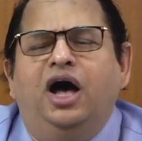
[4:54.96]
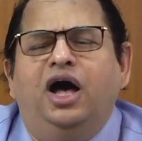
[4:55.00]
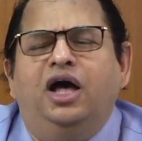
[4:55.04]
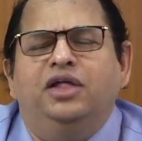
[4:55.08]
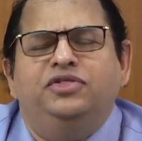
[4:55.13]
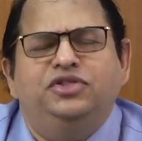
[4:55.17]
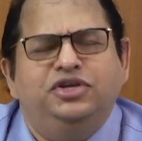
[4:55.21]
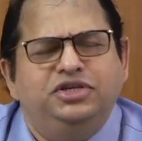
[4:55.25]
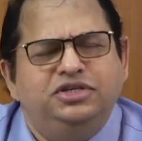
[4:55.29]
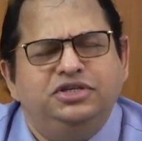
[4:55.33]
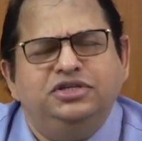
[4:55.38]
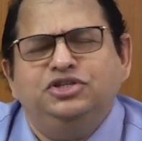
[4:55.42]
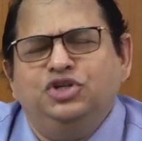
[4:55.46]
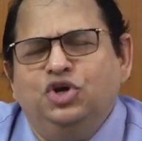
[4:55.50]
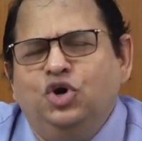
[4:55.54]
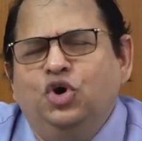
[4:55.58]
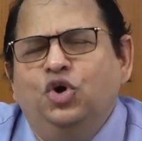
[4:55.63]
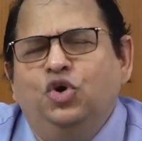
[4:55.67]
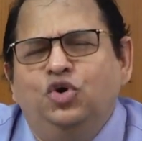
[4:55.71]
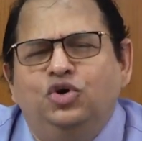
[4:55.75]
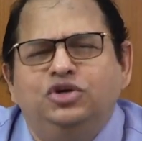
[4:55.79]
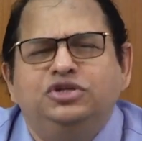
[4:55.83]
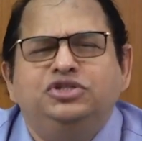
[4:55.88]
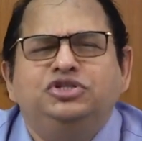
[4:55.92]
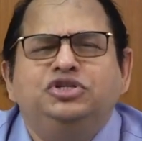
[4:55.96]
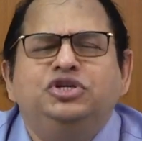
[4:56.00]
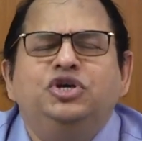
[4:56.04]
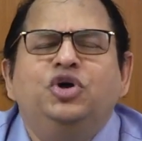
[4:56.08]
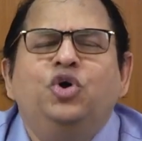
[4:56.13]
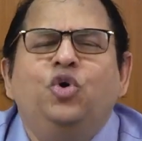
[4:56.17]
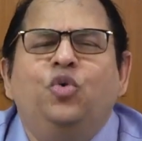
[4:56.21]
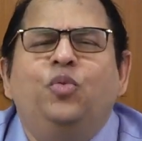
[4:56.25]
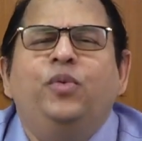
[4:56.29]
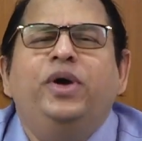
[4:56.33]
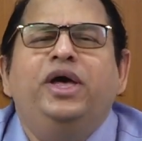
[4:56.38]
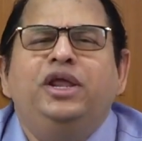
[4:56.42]
this is the course
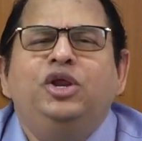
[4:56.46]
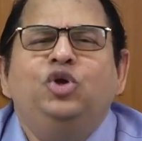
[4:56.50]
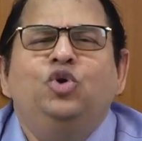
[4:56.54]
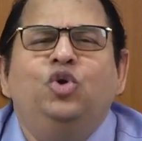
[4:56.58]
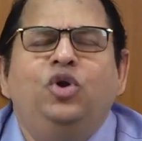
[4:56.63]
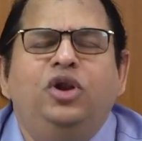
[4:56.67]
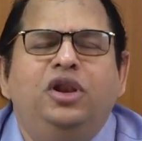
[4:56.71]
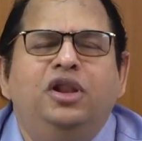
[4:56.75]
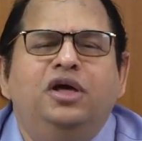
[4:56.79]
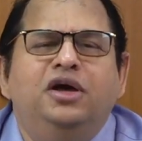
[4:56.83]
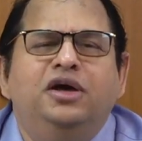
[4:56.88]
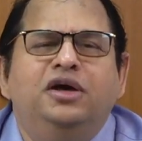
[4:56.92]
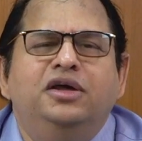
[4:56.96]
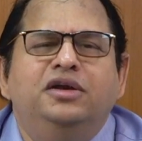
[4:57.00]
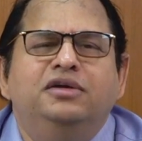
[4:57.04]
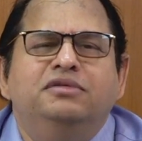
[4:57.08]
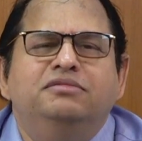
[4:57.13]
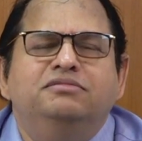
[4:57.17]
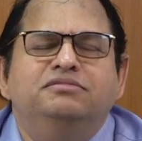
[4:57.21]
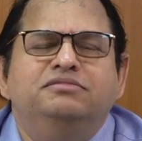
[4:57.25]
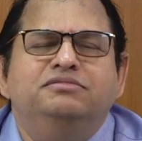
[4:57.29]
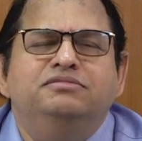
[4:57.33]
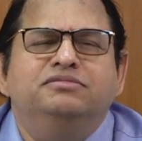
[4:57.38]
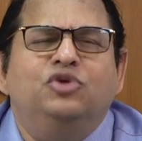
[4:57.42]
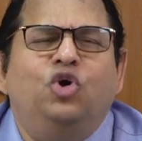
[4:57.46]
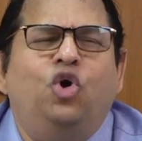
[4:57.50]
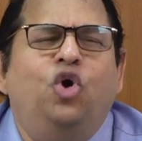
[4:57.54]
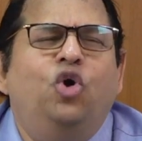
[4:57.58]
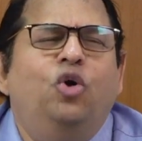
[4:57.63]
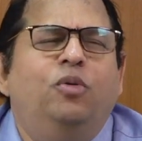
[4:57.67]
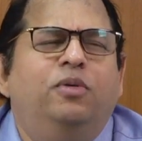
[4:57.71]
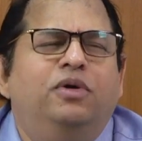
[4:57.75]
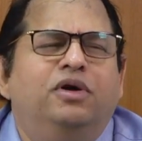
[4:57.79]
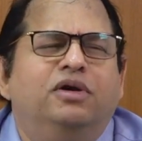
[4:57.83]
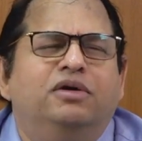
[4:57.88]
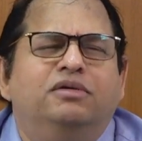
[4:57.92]
where you learn
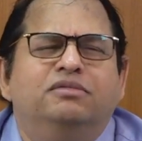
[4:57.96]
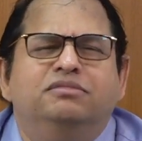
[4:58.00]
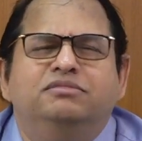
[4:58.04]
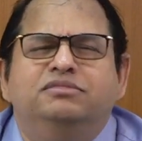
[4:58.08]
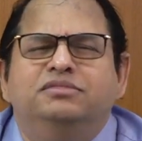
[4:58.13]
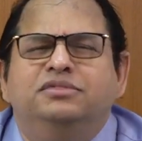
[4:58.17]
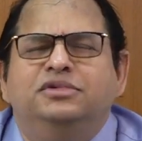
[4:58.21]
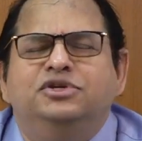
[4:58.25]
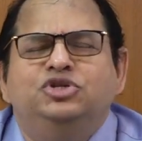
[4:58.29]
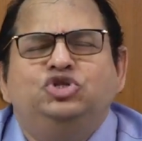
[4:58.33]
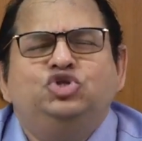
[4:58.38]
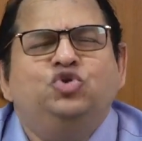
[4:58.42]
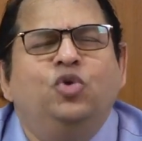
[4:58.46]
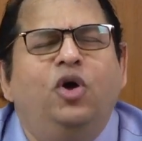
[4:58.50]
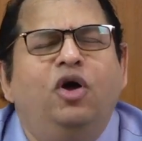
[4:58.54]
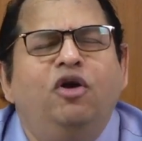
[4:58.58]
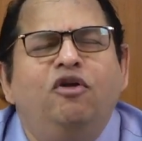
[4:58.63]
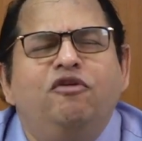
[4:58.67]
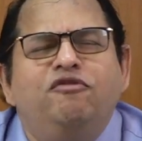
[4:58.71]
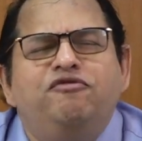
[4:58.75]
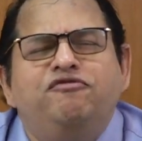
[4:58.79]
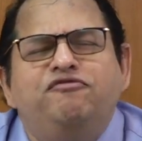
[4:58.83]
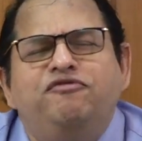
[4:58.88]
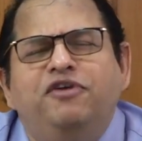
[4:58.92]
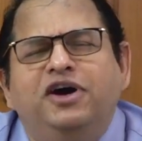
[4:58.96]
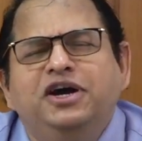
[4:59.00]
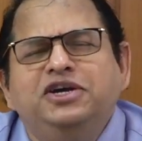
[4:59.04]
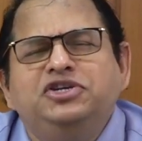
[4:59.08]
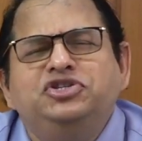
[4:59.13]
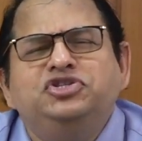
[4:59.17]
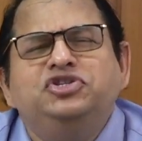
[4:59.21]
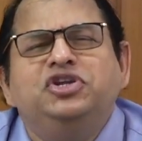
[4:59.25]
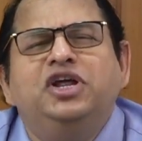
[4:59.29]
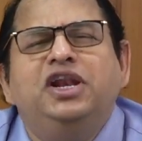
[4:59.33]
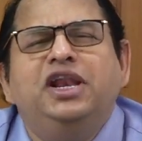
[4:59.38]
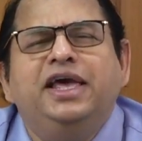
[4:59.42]
over 12
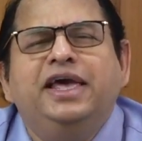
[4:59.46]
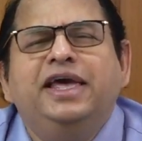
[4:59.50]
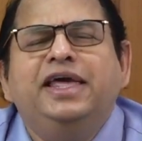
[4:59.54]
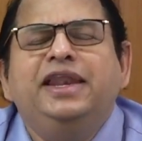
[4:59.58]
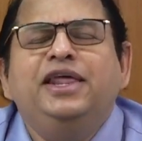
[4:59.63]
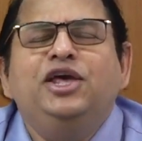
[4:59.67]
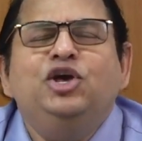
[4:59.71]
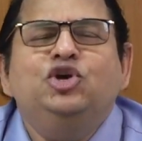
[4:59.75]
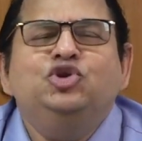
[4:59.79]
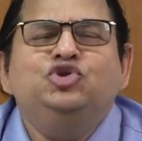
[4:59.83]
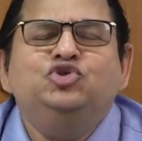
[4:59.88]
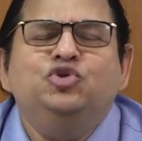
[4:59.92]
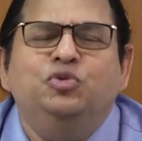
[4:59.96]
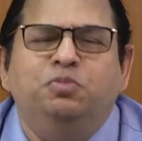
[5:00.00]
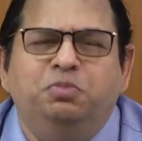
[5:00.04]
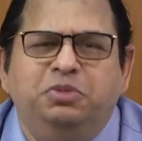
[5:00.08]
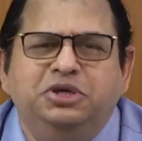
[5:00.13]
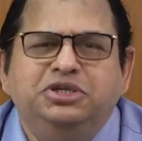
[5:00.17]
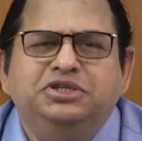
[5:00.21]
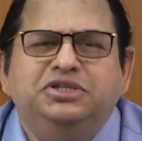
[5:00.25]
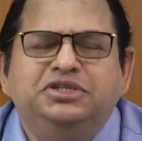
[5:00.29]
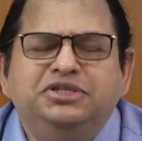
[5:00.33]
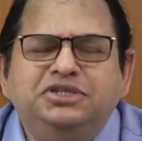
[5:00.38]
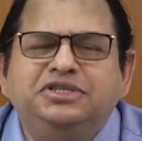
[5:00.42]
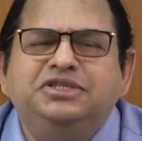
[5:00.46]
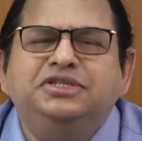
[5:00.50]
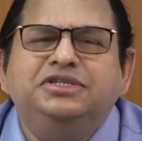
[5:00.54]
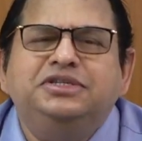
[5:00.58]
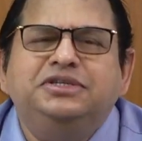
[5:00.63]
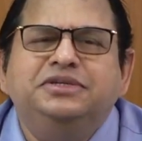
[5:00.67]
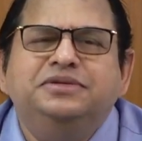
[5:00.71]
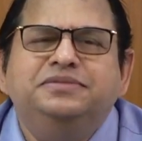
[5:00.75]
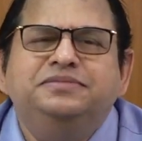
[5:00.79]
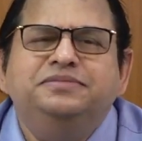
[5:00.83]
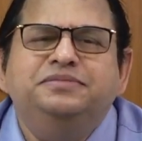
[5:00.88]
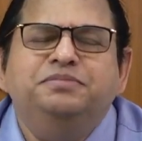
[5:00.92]
functional areas of
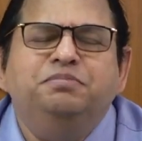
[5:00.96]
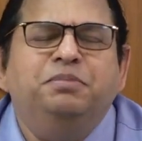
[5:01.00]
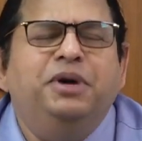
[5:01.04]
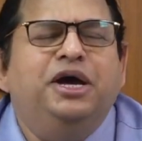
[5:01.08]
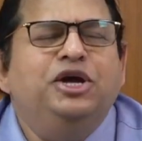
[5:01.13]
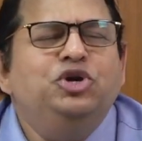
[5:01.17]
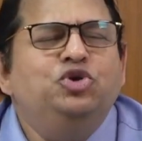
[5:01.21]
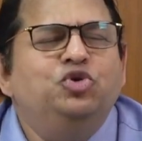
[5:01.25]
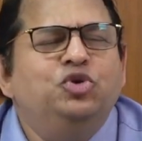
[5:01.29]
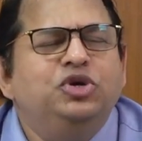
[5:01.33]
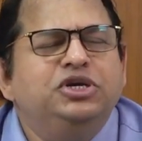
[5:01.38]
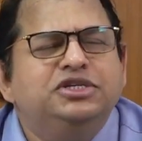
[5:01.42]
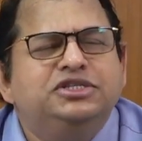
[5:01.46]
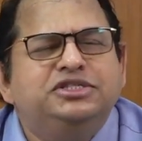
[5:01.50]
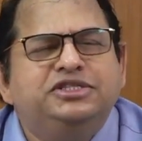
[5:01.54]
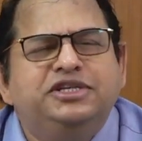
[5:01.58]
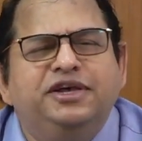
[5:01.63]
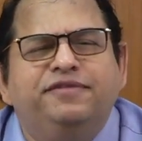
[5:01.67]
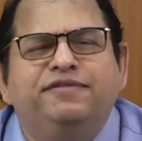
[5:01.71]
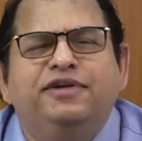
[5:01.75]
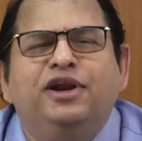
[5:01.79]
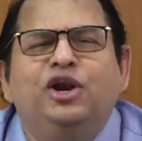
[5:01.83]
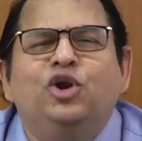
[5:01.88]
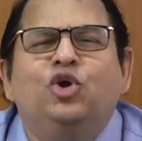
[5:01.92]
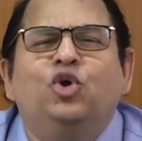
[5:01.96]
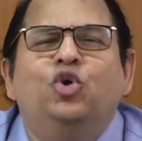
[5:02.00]
business by doing several